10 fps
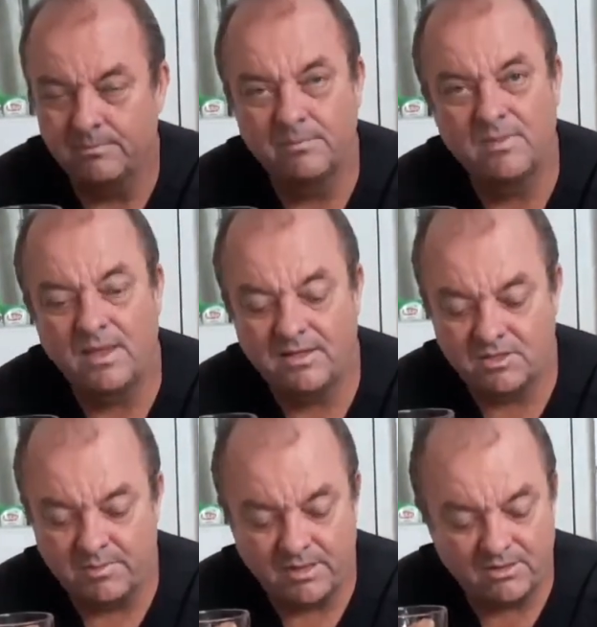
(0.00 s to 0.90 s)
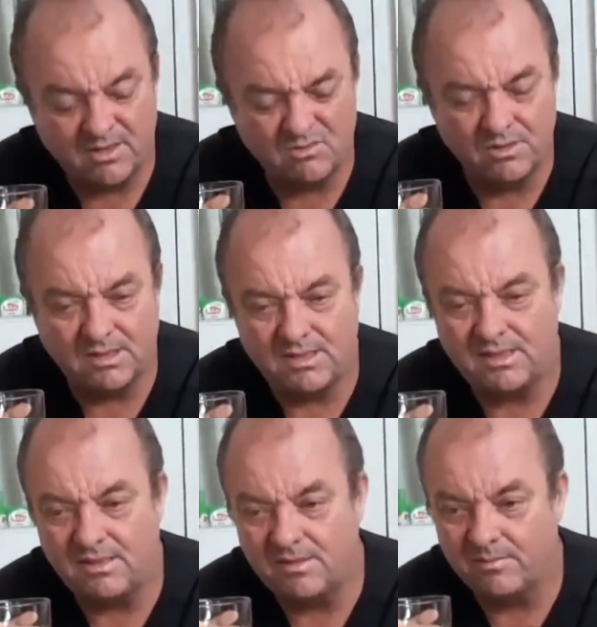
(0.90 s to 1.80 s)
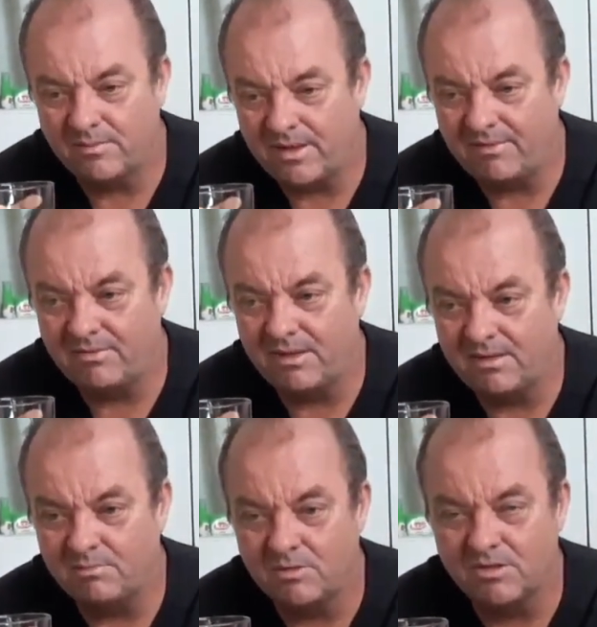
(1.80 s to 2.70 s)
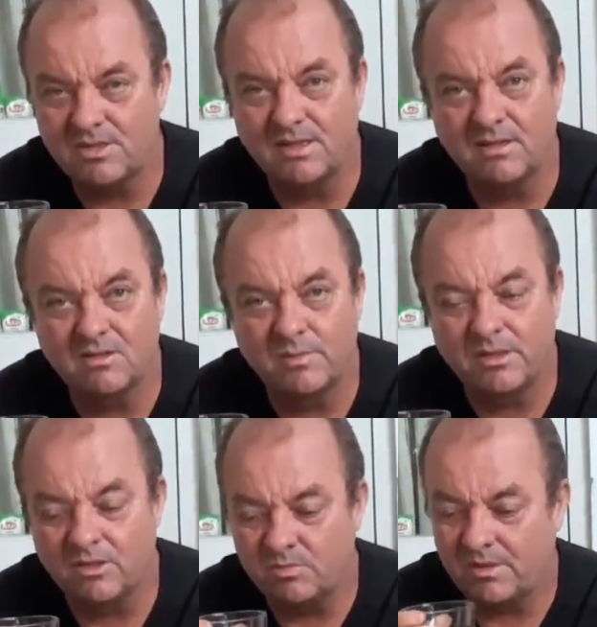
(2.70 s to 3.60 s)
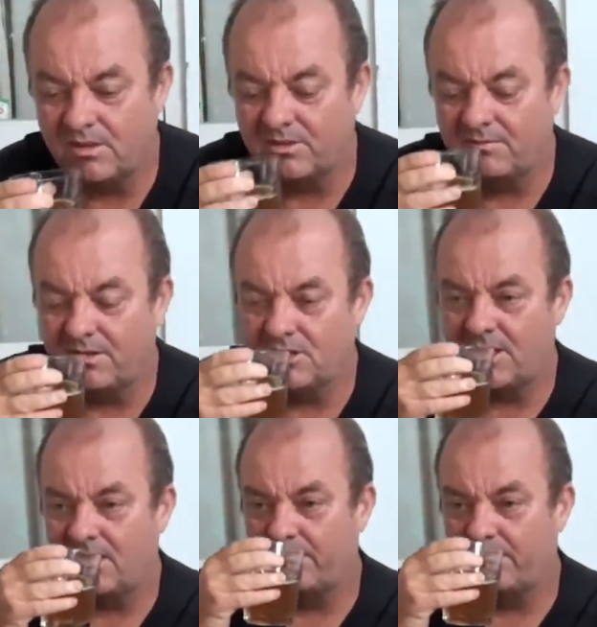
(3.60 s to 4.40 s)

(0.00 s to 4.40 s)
Nice smell. Doesn't really have any distinct smells, but I'll give it a shot.